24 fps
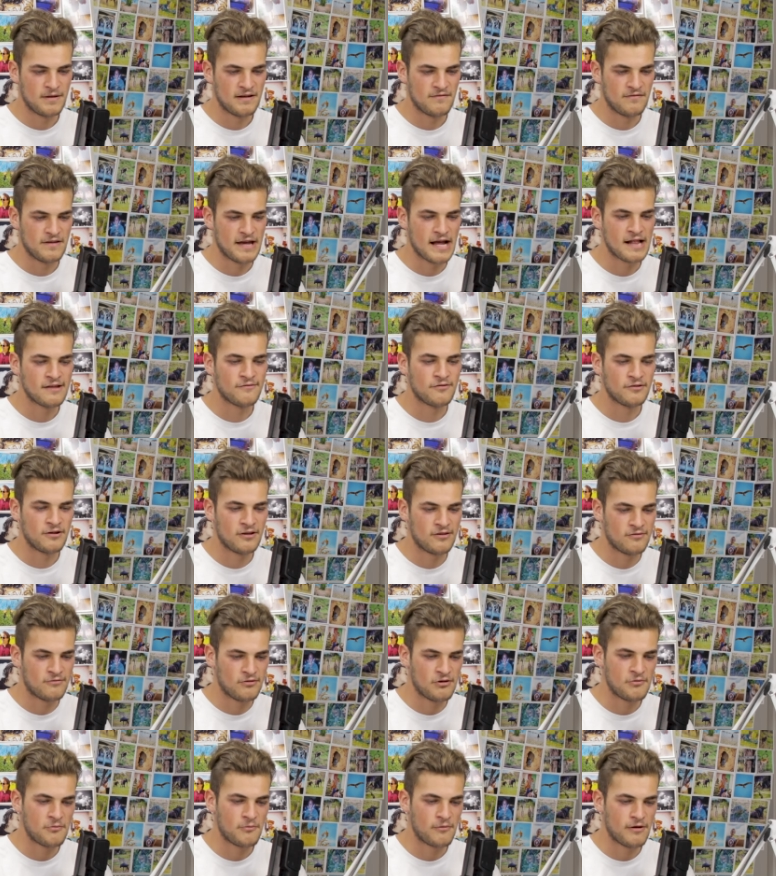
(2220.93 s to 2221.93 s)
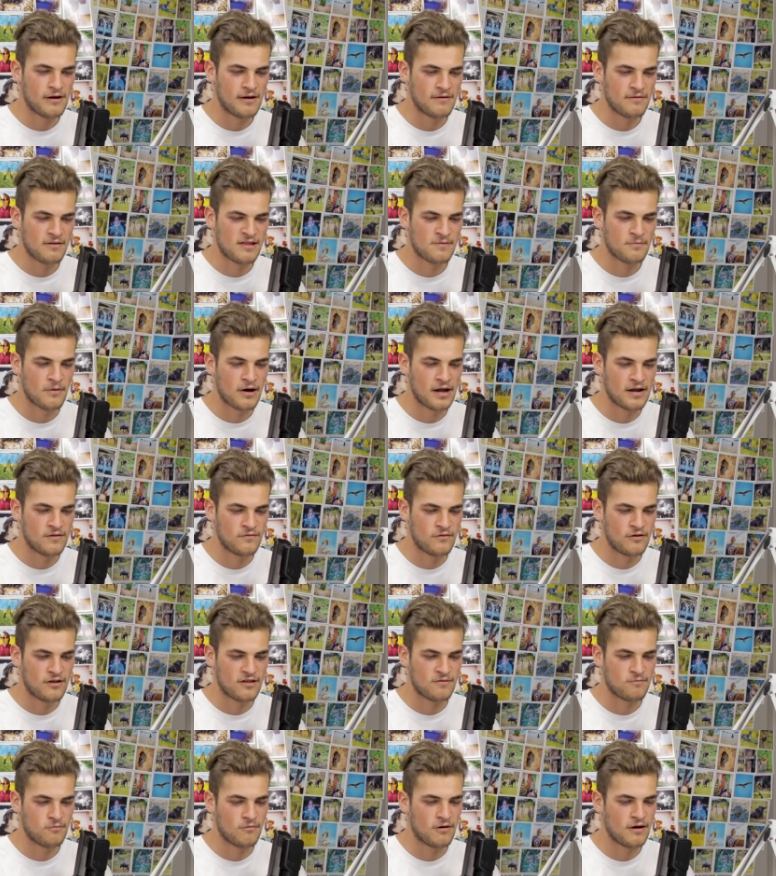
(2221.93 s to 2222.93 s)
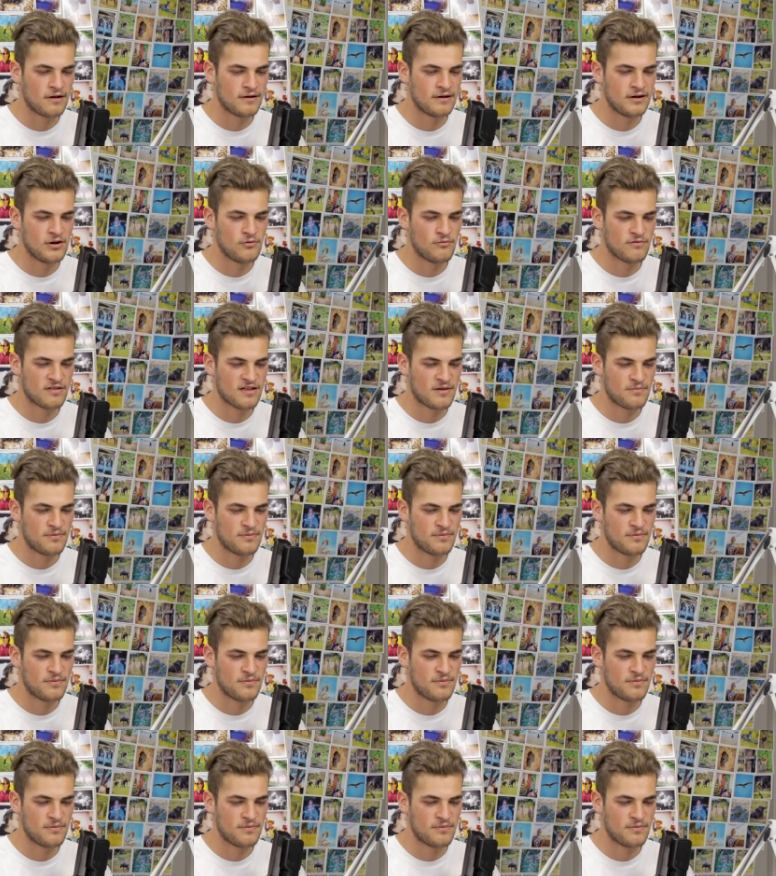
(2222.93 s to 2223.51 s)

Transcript: of the elephant in the room where Spider-Verse won and it was up